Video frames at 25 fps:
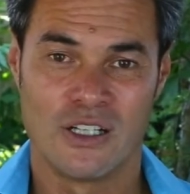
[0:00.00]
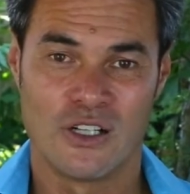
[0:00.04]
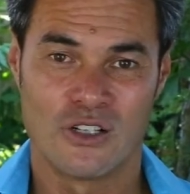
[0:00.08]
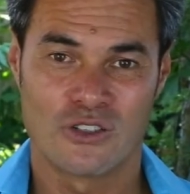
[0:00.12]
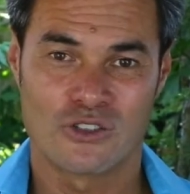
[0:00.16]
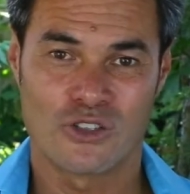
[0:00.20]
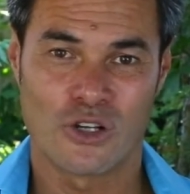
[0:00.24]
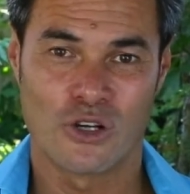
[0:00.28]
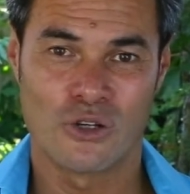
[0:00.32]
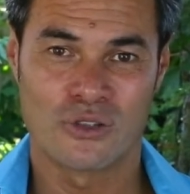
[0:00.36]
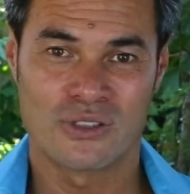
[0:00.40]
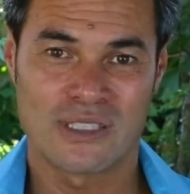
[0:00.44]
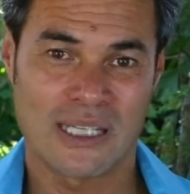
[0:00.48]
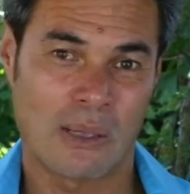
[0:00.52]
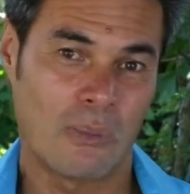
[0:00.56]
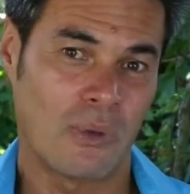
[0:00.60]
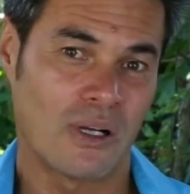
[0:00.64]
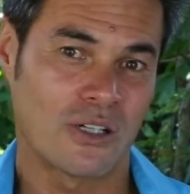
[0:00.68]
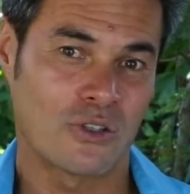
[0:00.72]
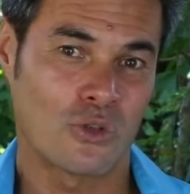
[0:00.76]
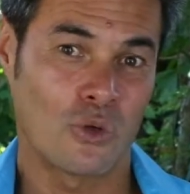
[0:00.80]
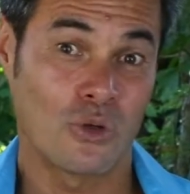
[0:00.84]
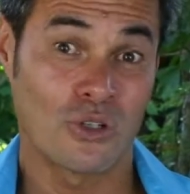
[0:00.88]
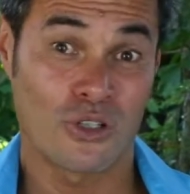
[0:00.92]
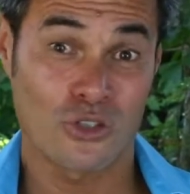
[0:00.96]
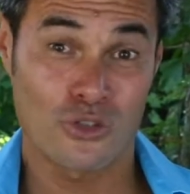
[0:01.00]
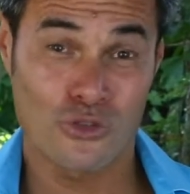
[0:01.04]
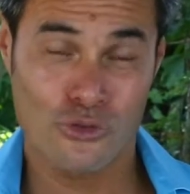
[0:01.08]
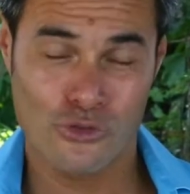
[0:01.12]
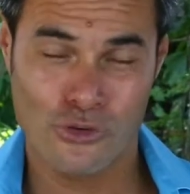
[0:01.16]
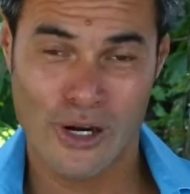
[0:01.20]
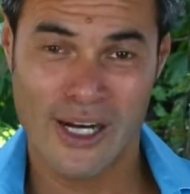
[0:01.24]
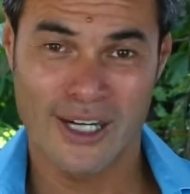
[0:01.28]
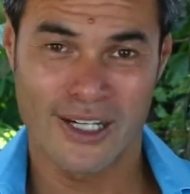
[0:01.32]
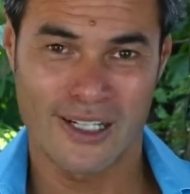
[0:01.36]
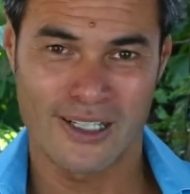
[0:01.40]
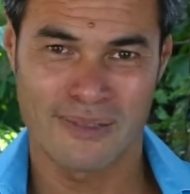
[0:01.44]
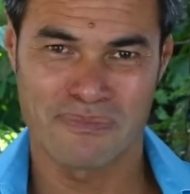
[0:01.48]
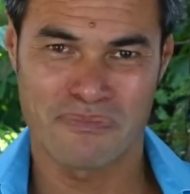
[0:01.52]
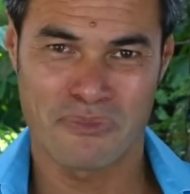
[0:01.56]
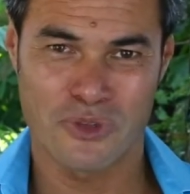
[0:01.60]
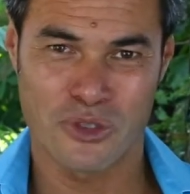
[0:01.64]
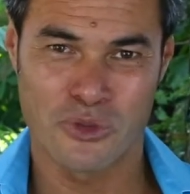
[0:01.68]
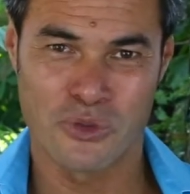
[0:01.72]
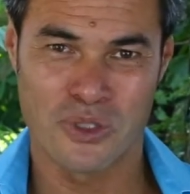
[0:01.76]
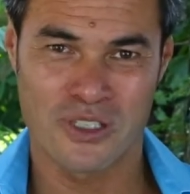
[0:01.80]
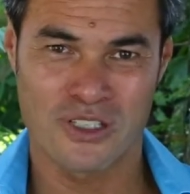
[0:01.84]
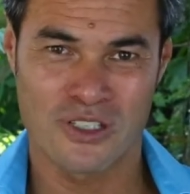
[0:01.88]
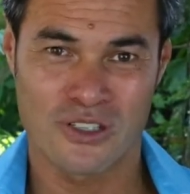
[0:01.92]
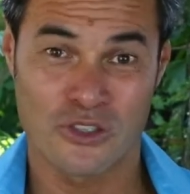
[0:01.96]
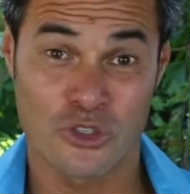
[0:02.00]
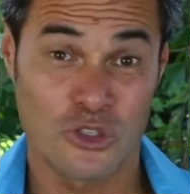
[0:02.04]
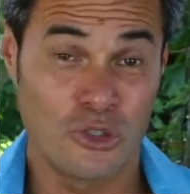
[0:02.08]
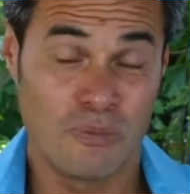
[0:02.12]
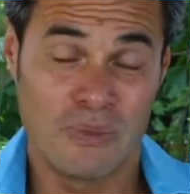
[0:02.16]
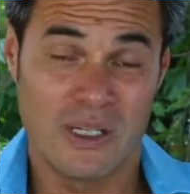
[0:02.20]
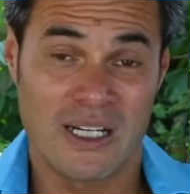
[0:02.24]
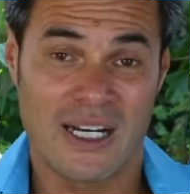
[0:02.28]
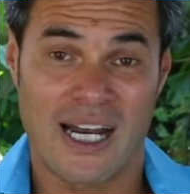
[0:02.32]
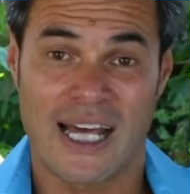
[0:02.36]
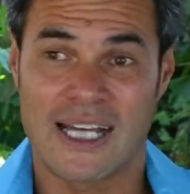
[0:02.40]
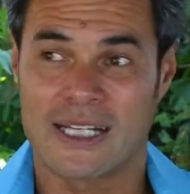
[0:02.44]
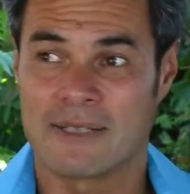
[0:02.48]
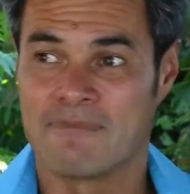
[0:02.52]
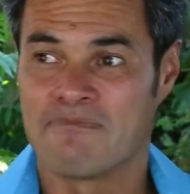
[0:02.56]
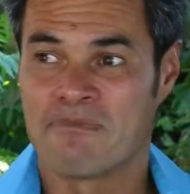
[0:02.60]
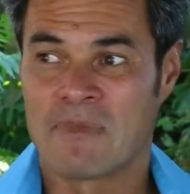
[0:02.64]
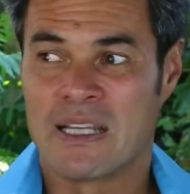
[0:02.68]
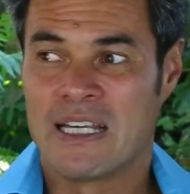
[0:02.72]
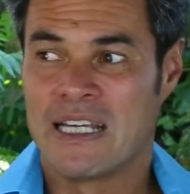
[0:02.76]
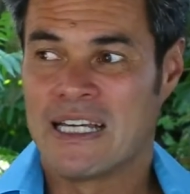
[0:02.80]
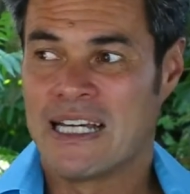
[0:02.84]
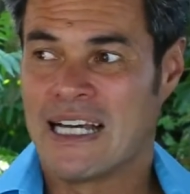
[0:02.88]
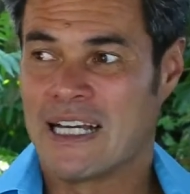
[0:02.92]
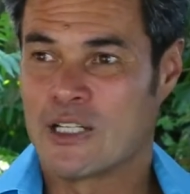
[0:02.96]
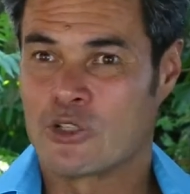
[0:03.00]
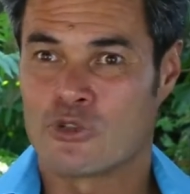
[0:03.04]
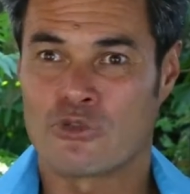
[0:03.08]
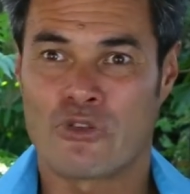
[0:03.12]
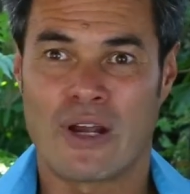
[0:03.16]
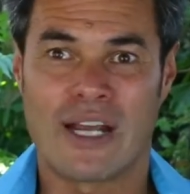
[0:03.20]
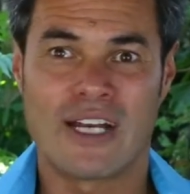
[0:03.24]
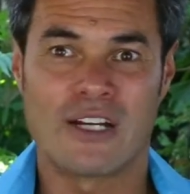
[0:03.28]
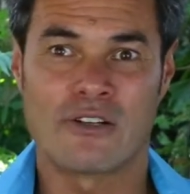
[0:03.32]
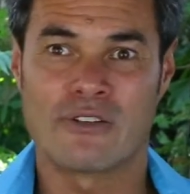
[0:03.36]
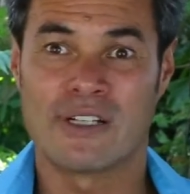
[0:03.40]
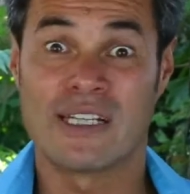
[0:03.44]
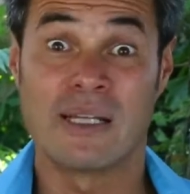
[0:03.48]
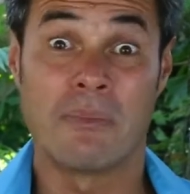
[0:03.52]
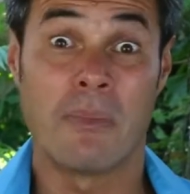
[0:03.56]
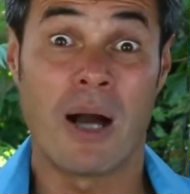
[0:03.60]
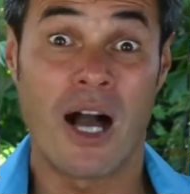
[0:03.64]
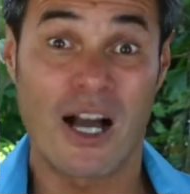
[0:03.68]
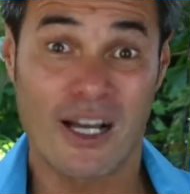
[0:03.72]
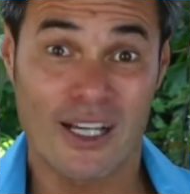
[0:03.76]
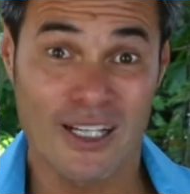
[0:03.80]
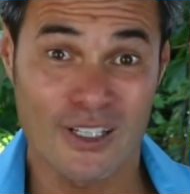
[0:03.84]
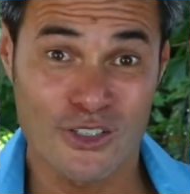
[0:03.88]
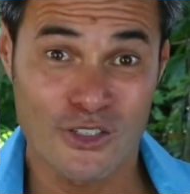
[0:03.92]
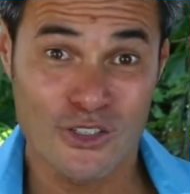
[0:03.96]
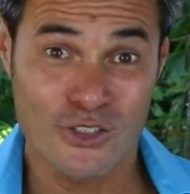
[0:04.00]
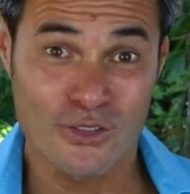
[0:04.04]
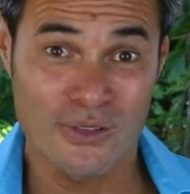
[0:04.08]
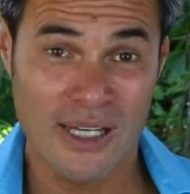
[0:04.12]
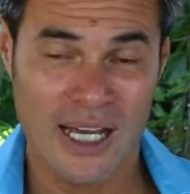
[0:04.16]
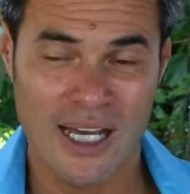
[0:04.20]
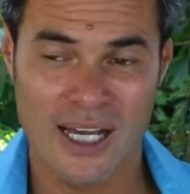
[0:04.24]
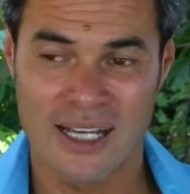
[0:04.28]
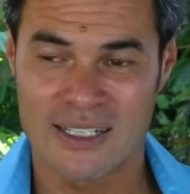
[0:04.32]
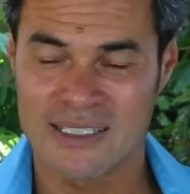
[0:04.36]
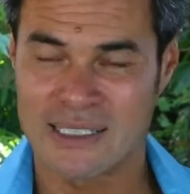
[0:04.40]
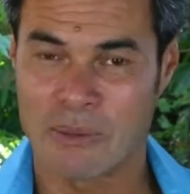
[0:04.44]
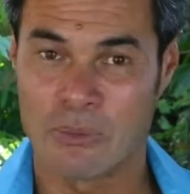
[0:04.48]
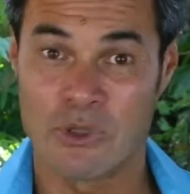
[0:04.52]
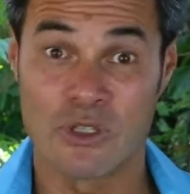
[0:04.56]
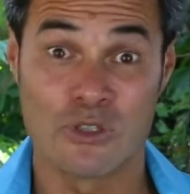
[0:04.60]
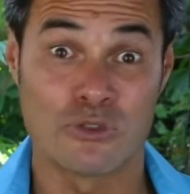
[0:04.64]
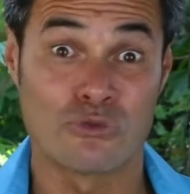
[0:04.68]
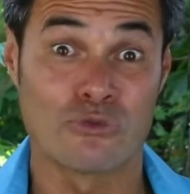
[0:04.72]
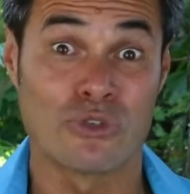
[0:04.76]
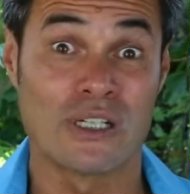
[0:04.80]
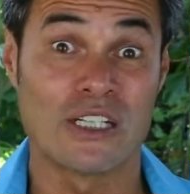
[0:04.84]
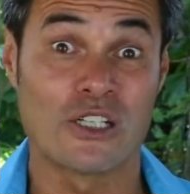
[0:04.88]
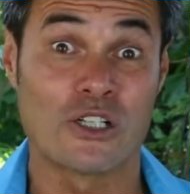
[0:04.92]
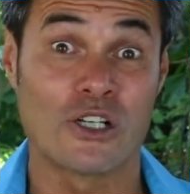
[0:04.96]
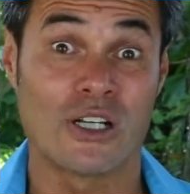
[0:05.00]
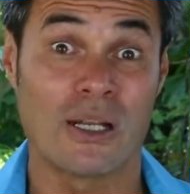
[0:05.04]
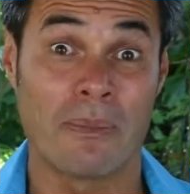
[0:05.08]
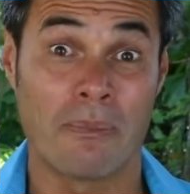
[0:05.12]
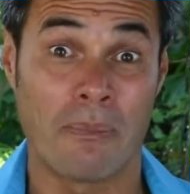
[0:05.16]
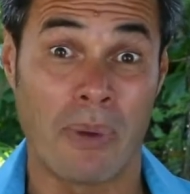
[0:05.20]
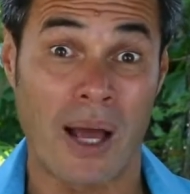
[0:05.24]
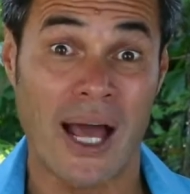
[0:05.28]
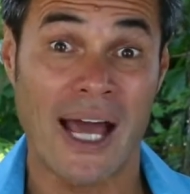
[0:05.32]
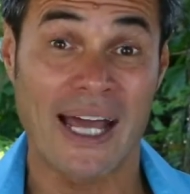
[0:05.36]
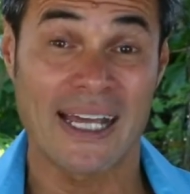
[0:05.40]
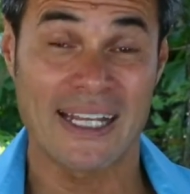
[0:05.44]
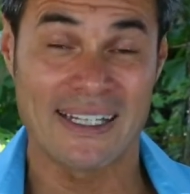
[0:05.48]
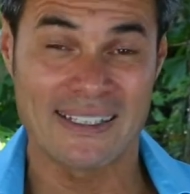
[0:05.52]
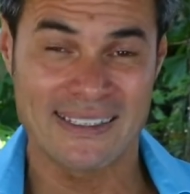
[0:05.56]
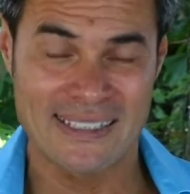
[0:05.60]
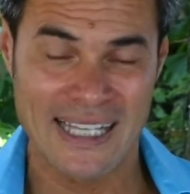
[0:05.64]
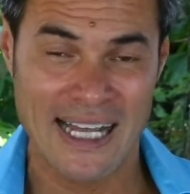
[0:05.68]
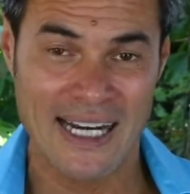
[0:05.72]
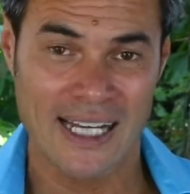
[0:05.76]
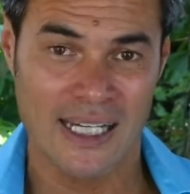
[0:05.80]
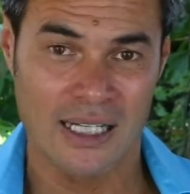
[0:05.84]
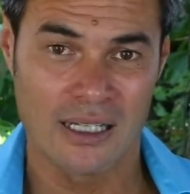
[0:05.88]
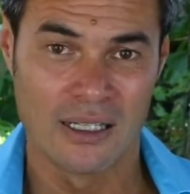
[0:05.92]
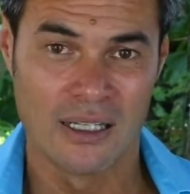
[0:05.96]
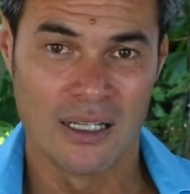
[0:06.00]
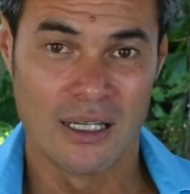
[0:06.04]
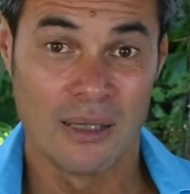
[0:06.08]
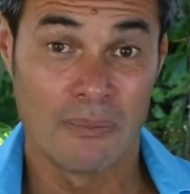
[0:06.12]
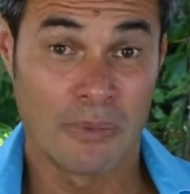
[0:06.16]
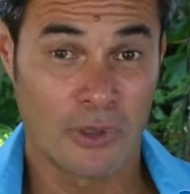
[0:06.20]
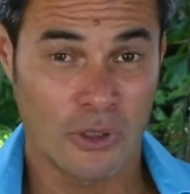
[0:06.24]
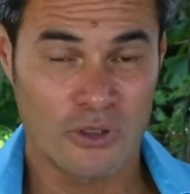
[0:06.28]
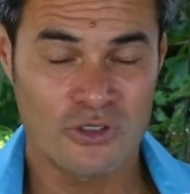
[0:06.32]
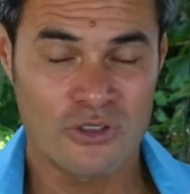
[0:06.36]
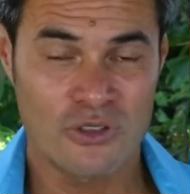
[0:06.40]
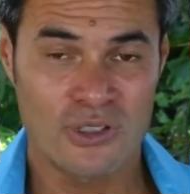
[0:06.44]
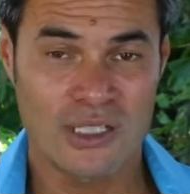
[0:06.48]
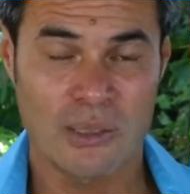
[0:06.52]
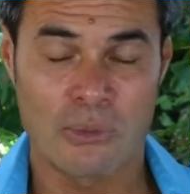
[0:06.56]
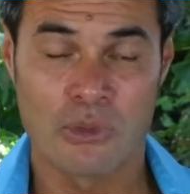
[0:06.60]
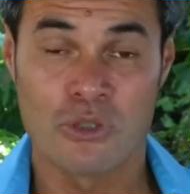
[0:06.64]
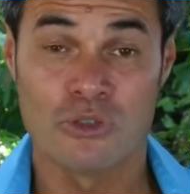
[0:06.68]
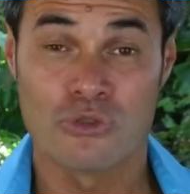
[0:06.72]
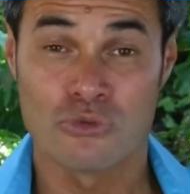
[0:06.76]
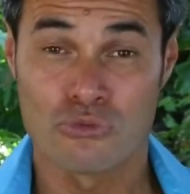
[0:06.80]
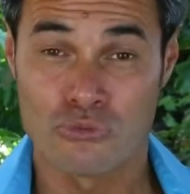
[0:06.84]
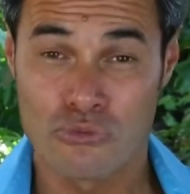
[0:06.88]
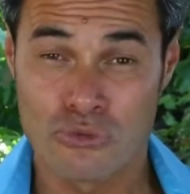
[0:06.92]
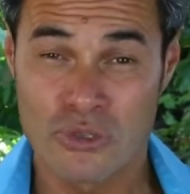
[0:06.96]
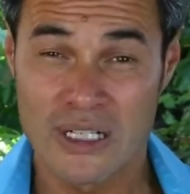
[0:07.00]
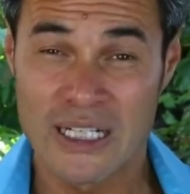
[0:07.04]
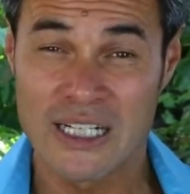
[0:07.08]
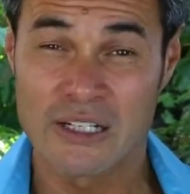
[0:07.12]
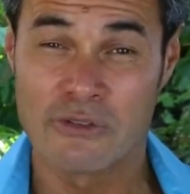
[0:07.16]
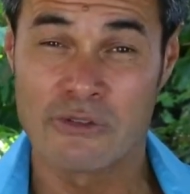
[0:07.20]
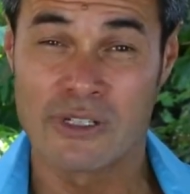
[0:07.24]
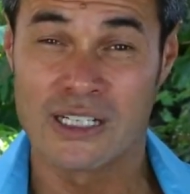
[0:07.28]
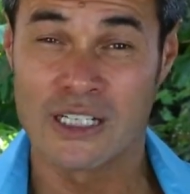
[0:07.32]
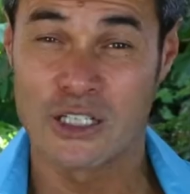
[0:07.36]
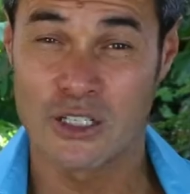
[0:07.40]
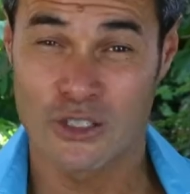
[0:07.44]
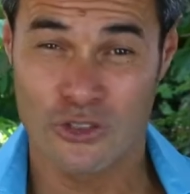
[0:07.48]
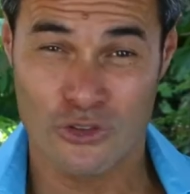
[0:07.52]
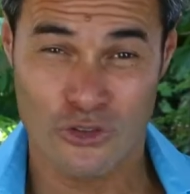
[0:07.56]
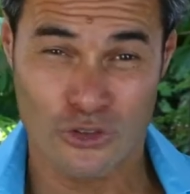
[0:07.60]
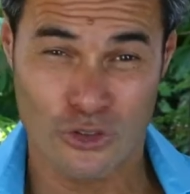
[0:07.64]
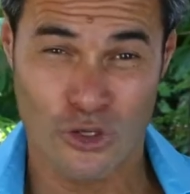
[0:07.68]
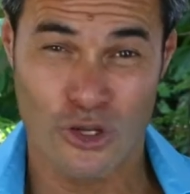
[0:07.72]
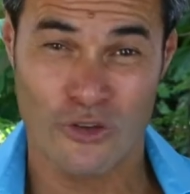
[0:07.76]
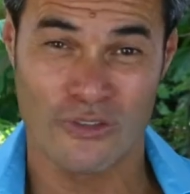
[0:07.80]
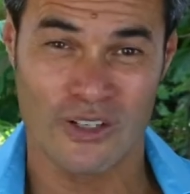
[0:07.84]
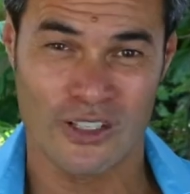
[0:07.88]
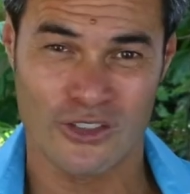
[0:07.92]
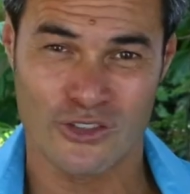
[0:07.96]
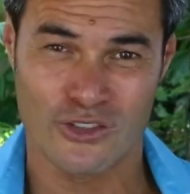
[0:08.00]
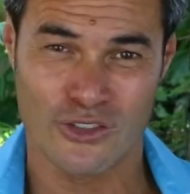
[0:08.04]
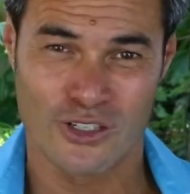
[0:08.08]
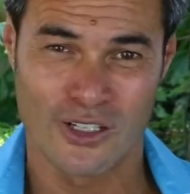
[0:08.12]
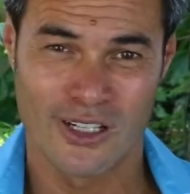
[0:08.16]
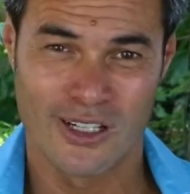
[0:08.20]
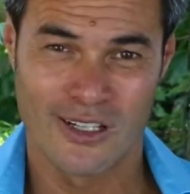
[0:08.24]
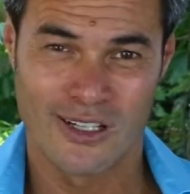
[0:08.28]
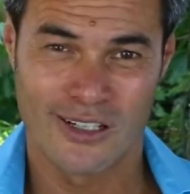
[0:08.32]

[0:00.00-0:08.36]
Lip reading: So someone called a trader, which could be like a trader in the markets, someone who's really good at buying and selling, but also someone who's really, really good at service.